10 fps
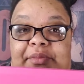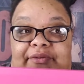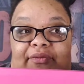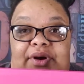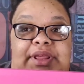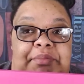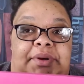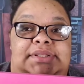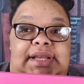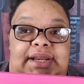before they
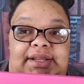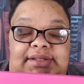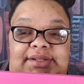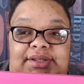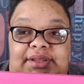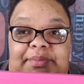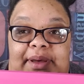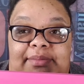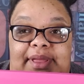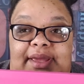present it to the
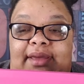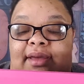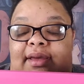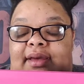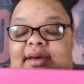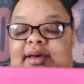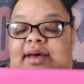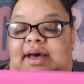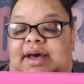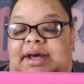public.
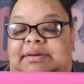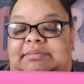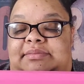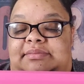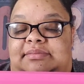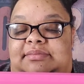Um,